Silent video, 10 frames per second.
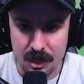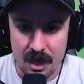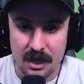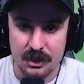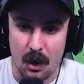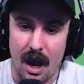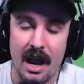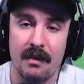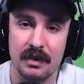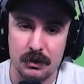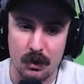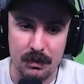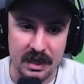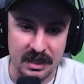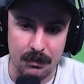So I have this one
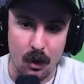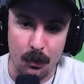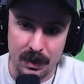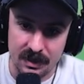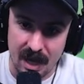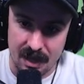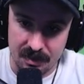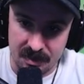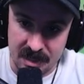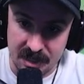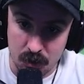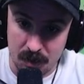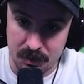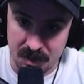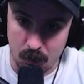because I'm hoping that the
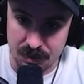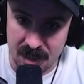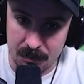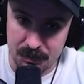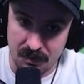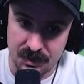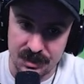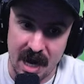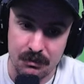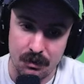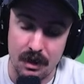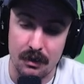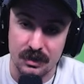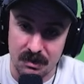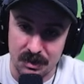20% more damage buff stacked with all the
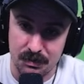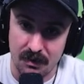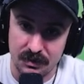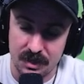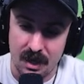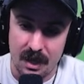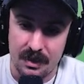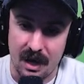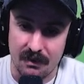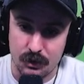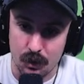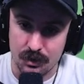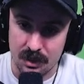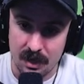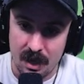other damage buffs that I've
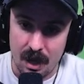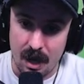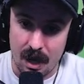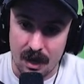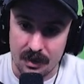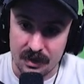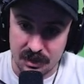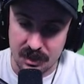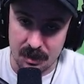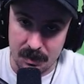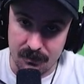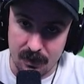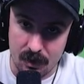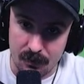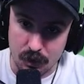chosen, this is going to be
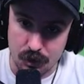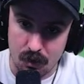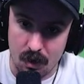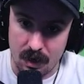very, very strong.